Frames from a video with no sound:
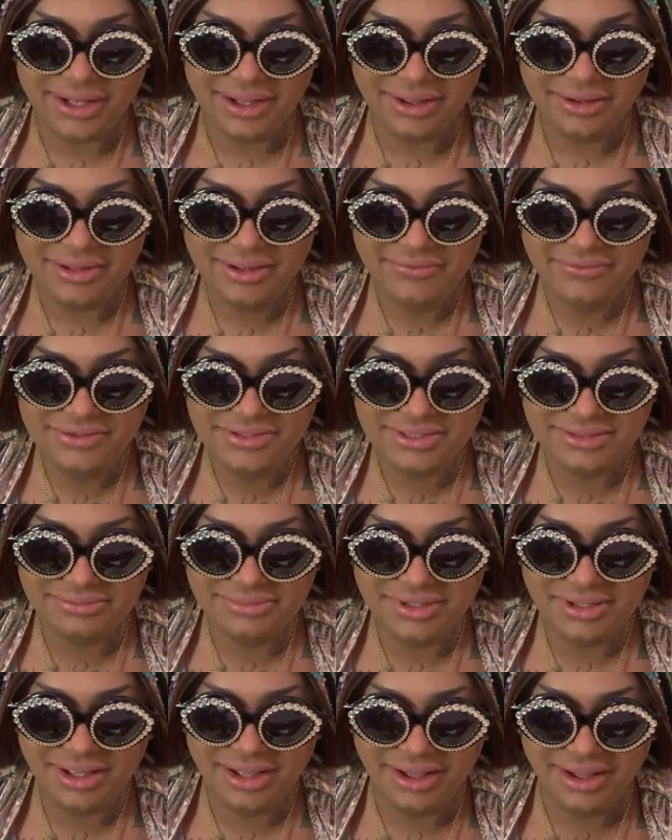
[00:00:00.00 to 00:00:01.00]
I'll give you some
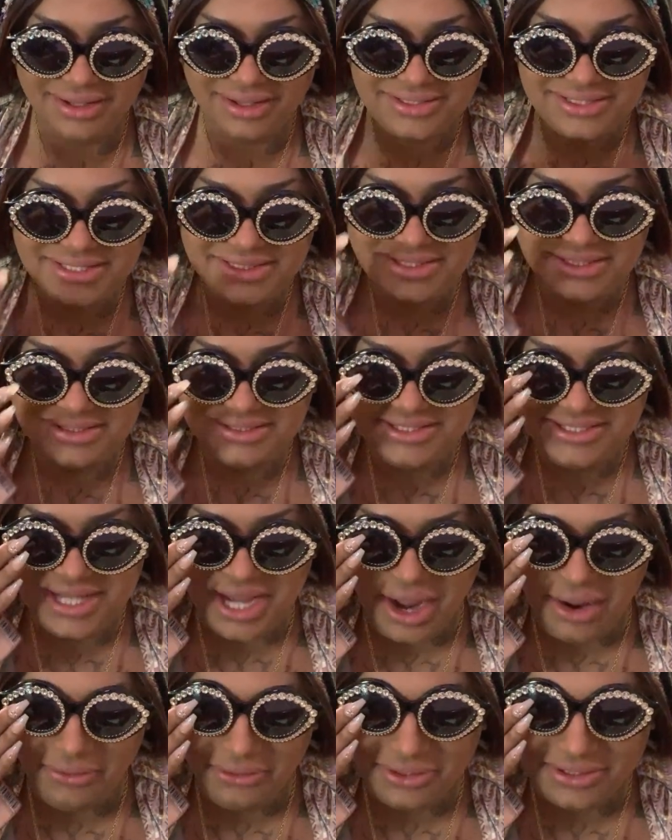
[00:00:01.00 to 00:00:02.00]
hot
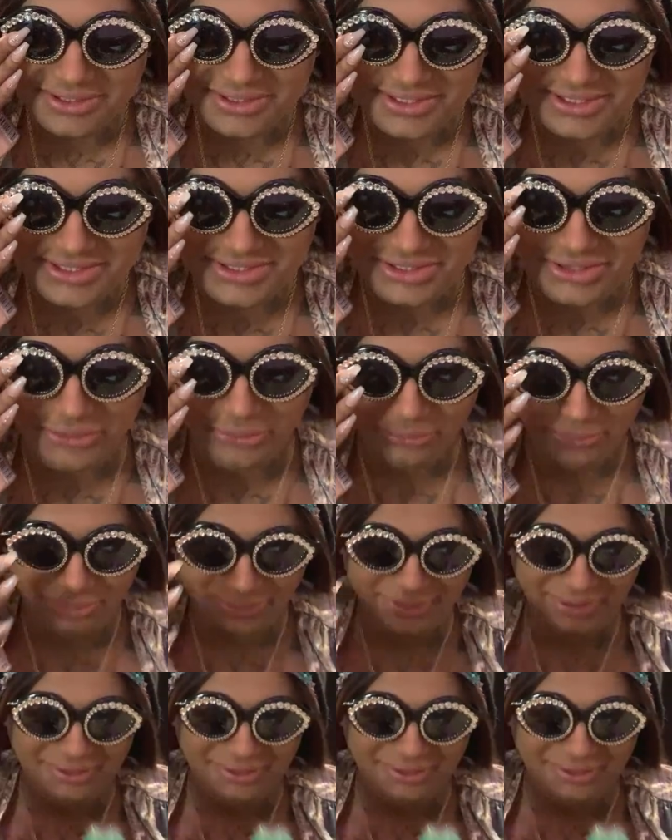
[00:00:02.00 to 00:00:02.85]
sour soup.